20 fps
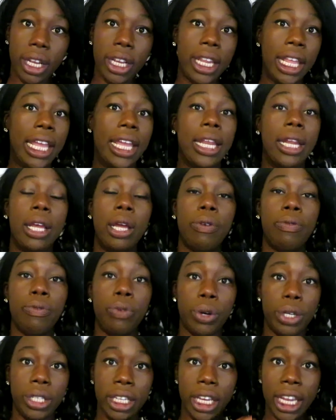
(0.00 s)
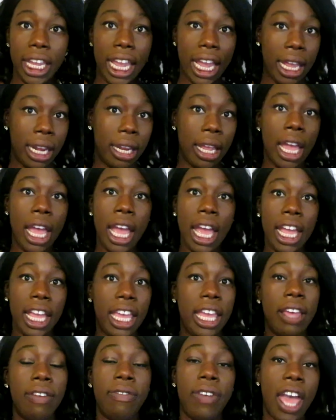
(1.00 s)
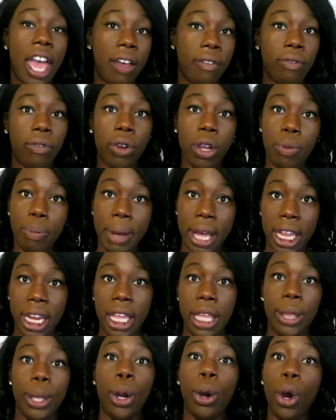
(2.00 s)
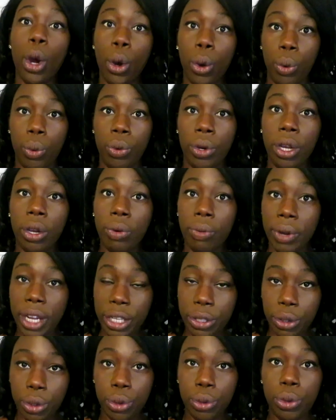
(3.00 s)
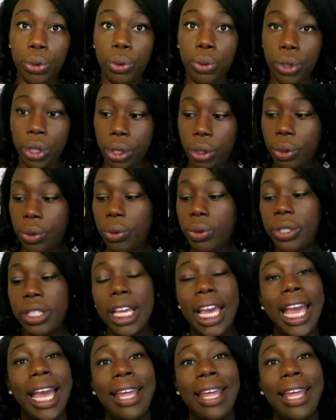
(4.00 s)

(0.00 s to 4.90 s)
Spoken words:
And they can afford to, again, give everybody their own eraser to use.